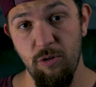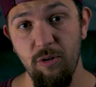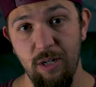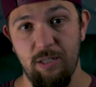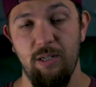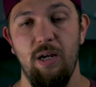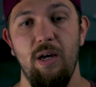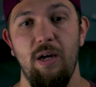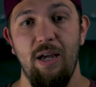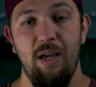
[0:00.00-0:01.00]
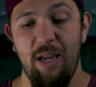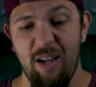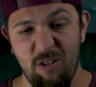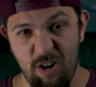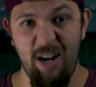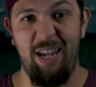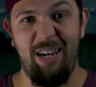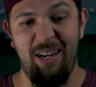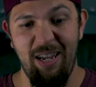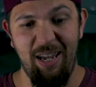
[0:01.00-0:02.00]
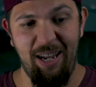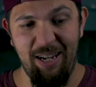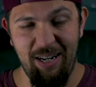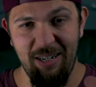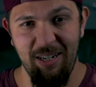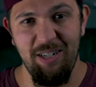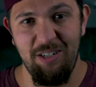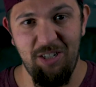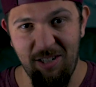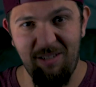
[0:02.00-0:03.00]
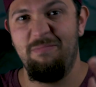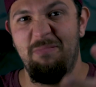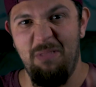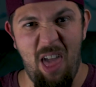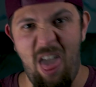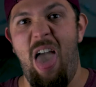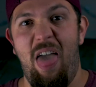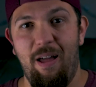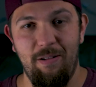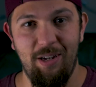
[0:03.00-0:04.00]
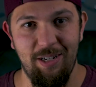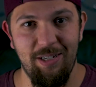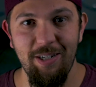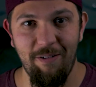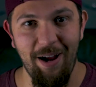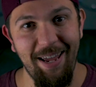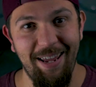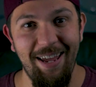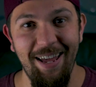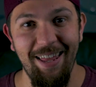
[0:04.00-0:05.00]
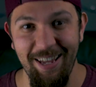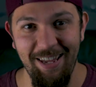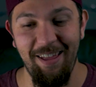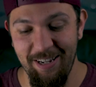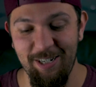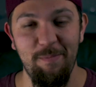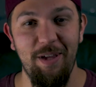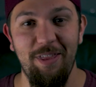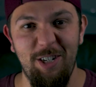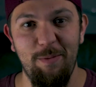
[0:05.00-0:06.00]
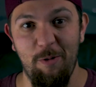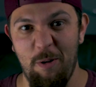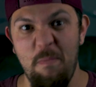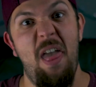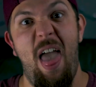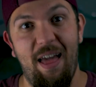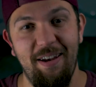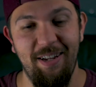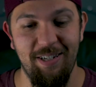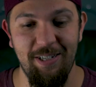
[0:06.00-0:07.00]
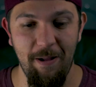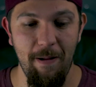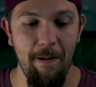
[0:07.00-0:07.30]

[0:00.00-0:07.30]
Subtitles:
noise and grain and just meh-ness, right? That's going to be the Jimmy word, meh-ness.